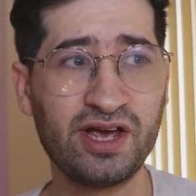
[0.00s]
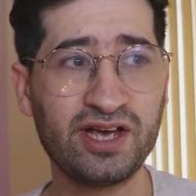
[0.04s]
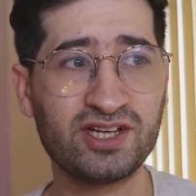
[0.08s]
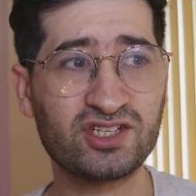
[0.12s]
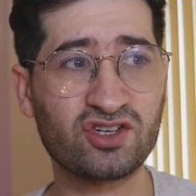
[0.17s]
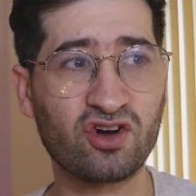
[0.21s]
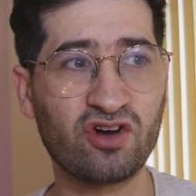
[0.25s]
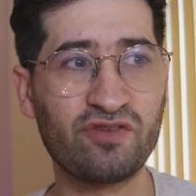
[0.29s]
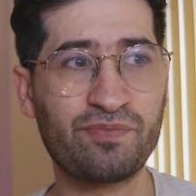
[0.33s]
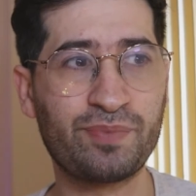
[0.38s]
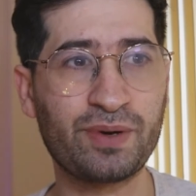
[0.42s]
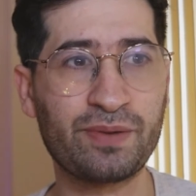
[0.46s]

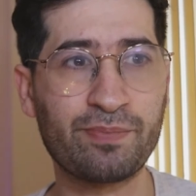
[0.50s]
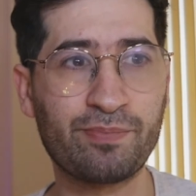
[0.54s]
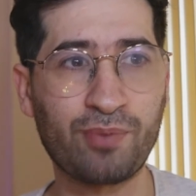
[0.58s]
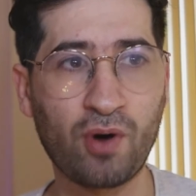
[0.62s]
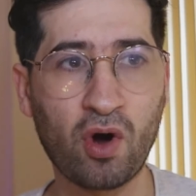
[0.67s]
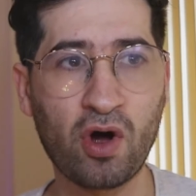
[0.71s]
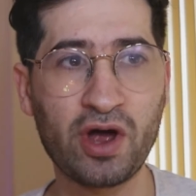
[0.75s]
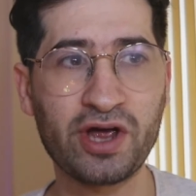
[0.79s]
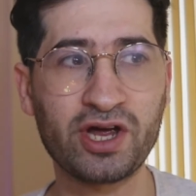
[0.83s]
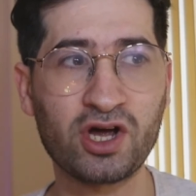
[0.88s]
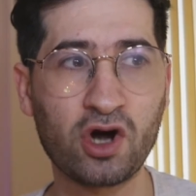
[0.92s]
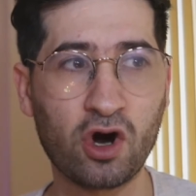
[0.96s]
is I've been
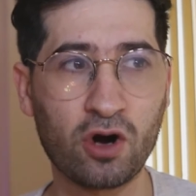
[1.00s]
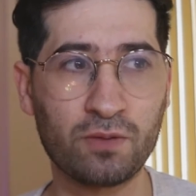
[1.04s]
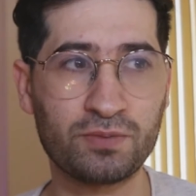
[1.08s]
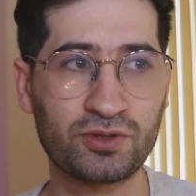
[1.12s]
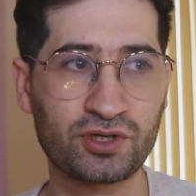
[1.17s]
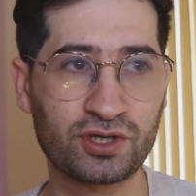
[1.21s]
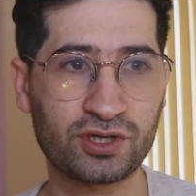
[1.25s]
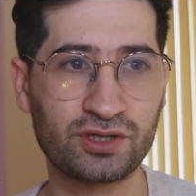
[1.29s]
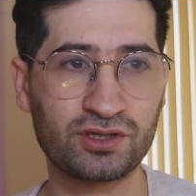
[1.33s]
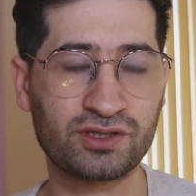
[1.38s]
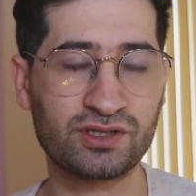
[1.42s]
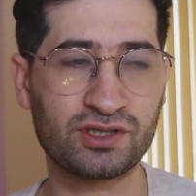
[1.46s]
buying
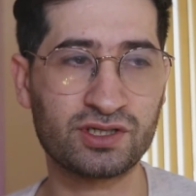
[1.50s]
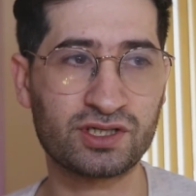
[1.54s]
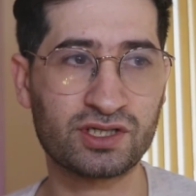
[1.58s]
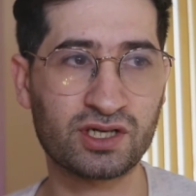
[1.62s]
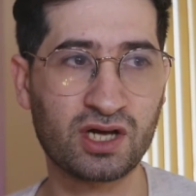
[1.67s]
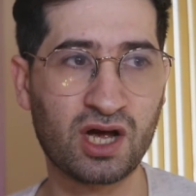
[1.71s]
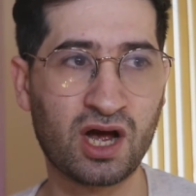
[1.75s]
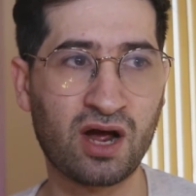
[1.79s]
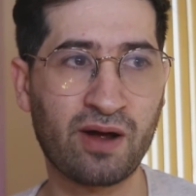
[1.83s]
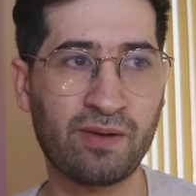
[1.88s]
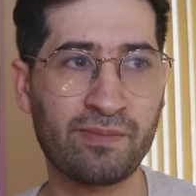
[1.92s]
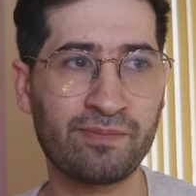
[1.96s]

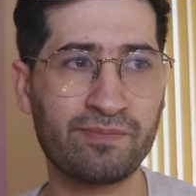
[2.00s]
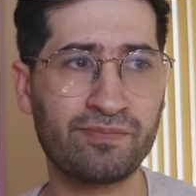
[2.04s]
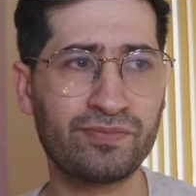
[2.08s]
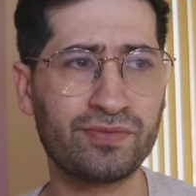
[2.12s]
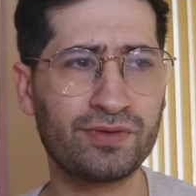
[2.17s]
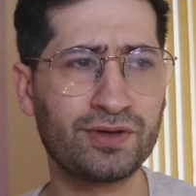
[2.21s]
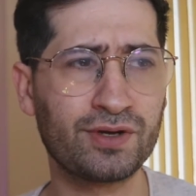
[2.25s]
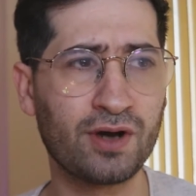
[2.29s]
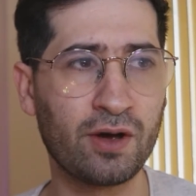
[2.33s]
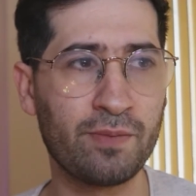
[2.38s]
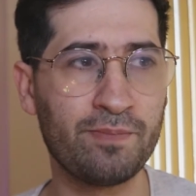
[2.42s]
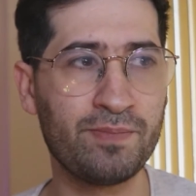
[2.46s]
options,
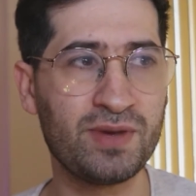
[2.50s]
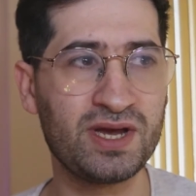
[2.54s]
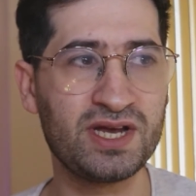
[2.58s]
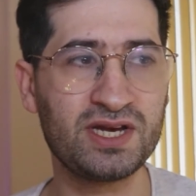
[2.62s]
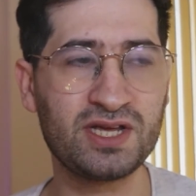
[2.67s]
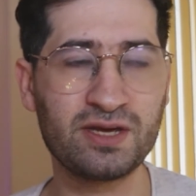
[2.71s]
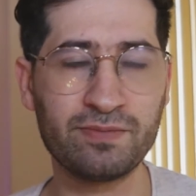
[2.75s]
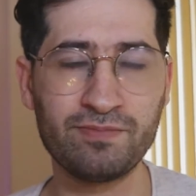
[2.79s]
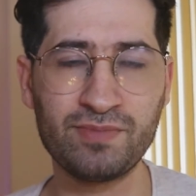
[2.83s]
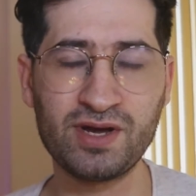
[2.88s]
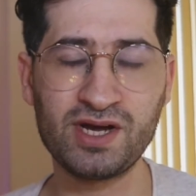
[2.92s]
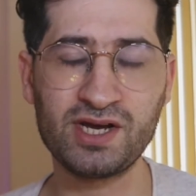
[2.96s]

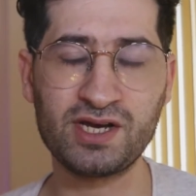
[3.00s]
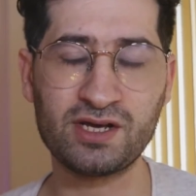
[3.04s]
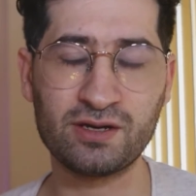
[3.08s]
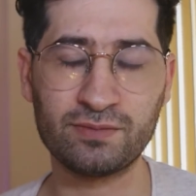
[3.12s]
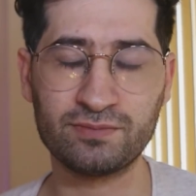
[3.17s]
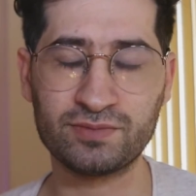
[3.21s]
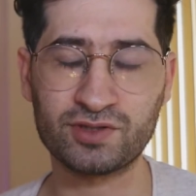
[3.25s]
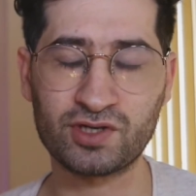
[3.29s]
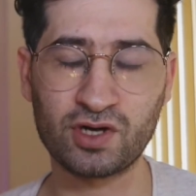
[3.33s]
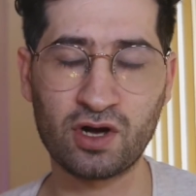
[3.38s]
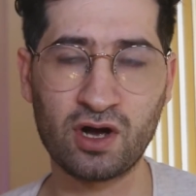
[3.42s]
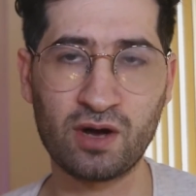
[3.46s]

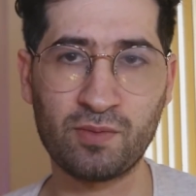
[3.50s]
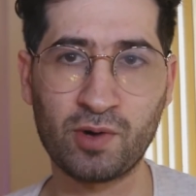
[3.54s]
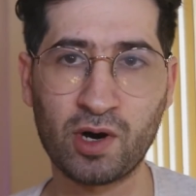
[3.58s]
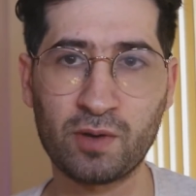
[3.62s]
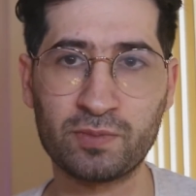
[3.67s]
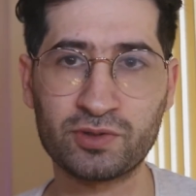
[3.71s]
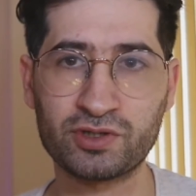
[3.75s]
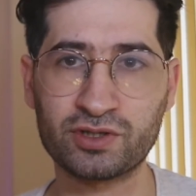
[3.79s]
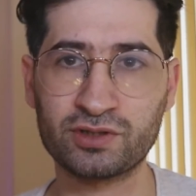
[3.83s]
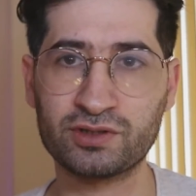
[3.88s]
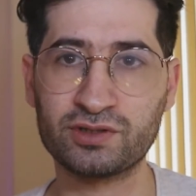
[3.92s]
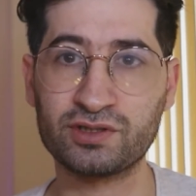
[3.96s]
medium term
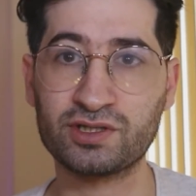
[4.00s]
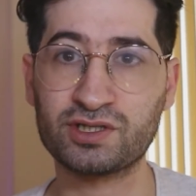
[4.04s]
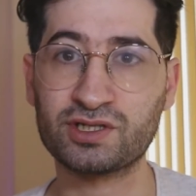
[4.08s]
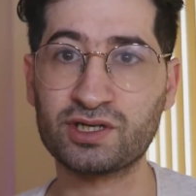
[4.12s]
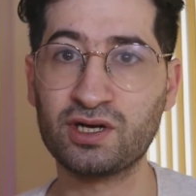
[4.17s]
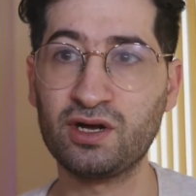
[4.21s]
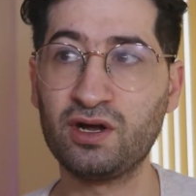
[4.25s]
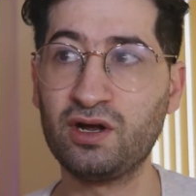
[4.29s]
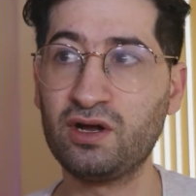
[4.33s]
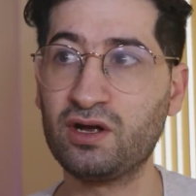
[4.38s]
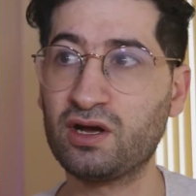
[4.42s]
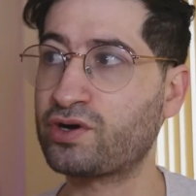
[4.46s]

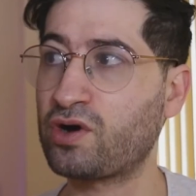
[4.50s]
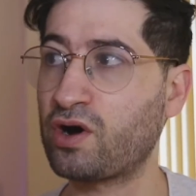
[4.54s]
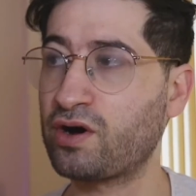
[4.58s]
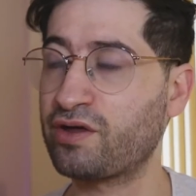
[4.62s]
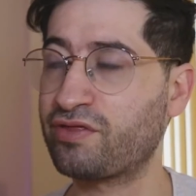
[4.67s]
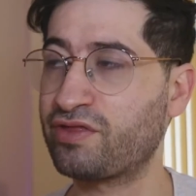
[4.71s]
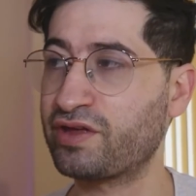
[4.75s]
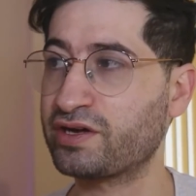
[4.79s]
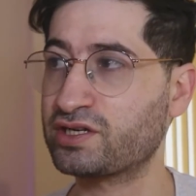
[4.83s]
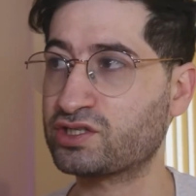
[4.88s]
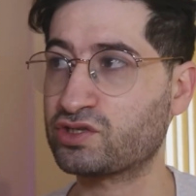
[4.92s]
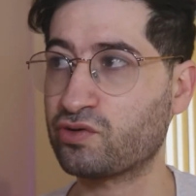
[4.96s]
options, the kind
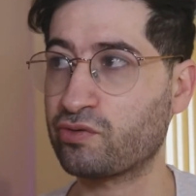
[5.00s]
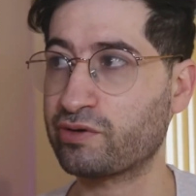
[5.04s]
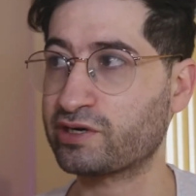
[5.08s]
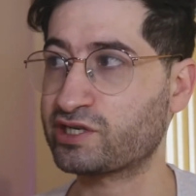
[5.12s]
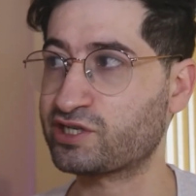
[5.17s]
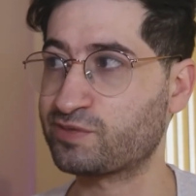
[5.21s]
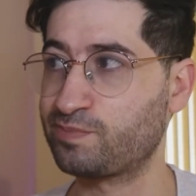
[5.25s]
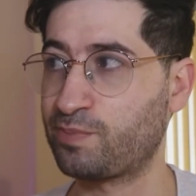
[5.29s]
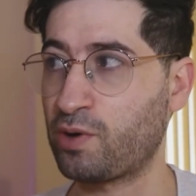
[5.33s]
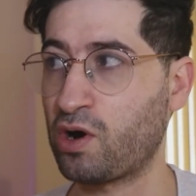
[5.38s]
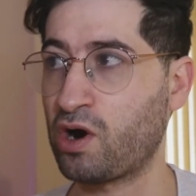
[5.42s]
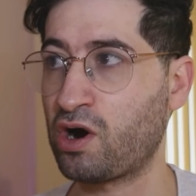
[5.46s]
of things that are
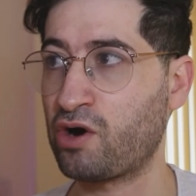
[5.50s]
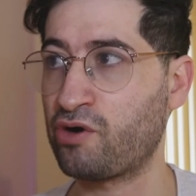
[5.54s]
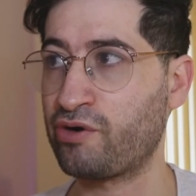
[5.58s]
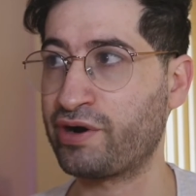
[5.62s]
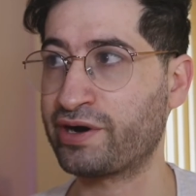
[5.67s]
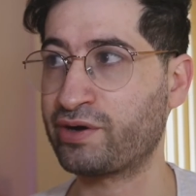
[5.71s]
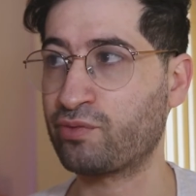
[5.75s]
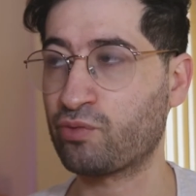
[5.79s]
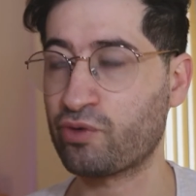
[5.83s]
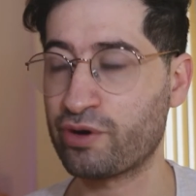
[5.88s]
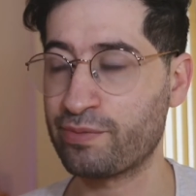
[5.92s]
expiring.